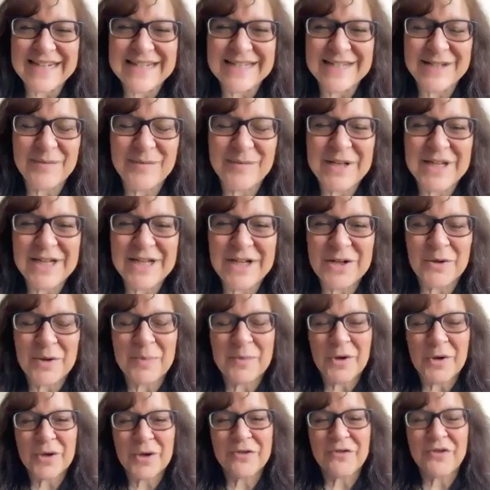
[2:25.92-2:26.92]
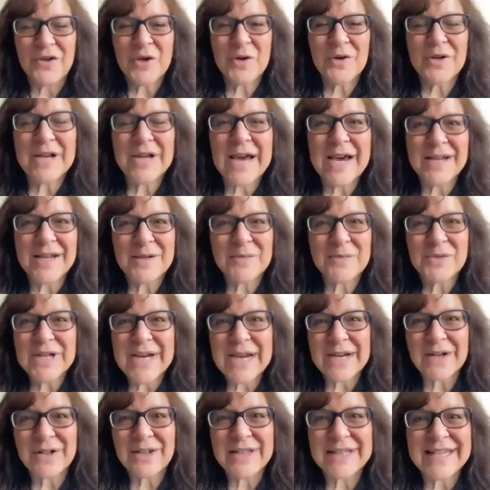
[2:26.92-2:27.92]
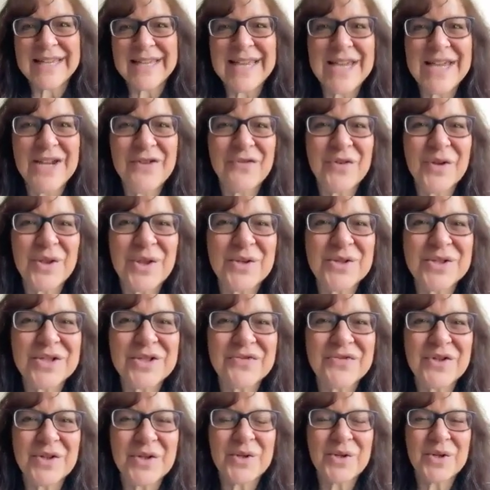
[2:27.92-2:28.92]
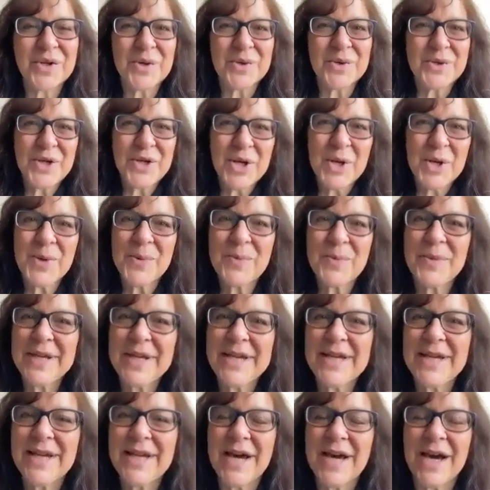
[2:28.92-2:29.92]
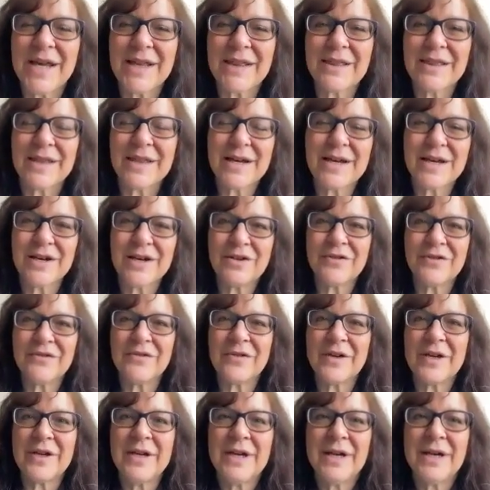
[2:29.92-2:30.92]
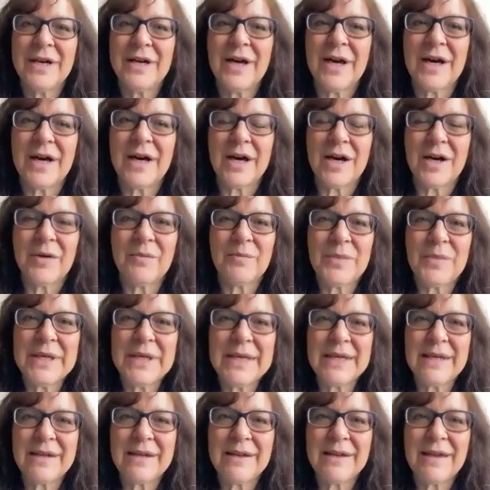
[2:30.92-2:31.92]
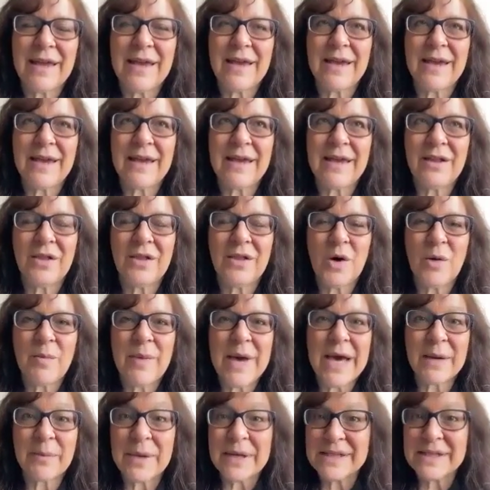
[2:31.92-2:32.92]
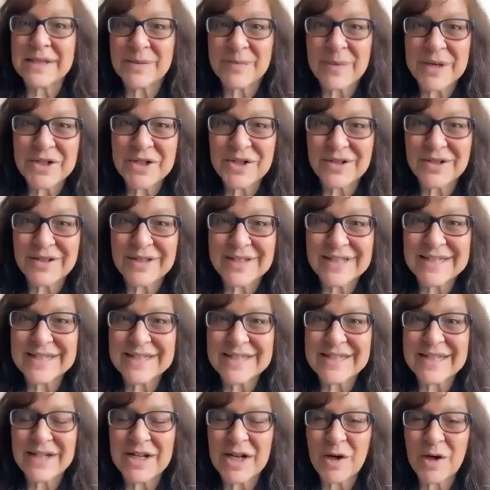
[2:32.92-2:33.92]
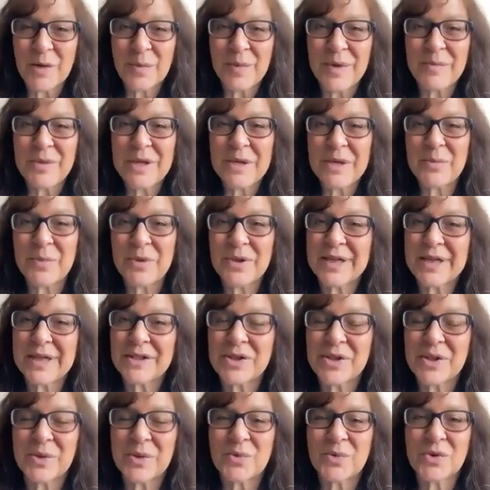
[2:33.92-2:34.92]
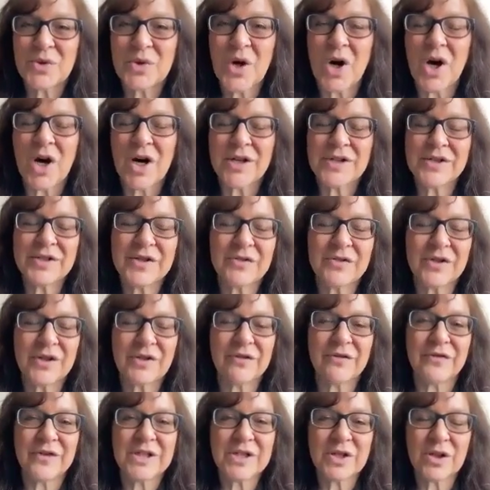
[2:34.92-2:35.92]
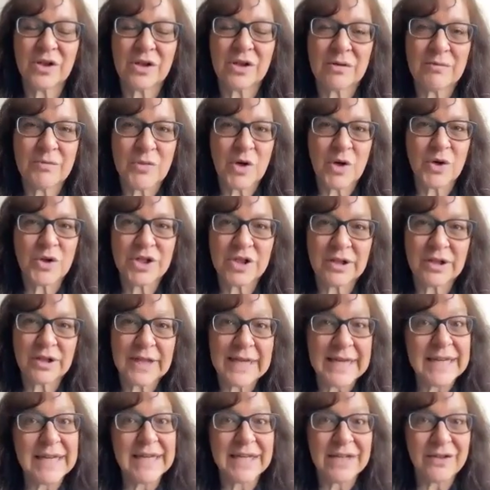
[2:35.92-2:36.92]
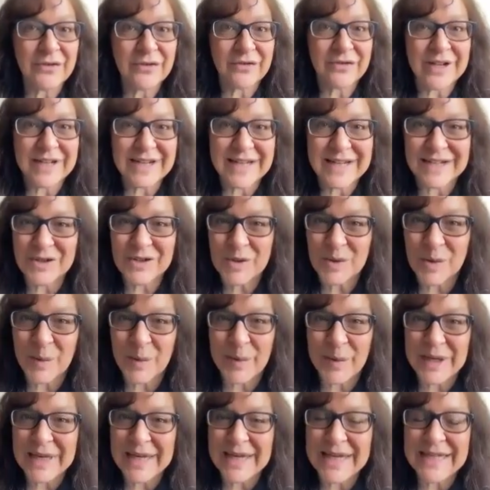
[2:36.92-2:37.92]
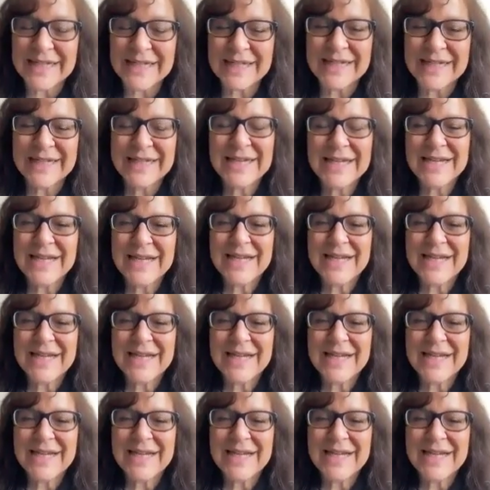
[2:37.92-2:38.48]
excited to be here with both of you. And I am Jackie. For those of you who don't know me, I love being a low back pain specialist and helping people get to the root cause of your physical, emotional, and financial pain.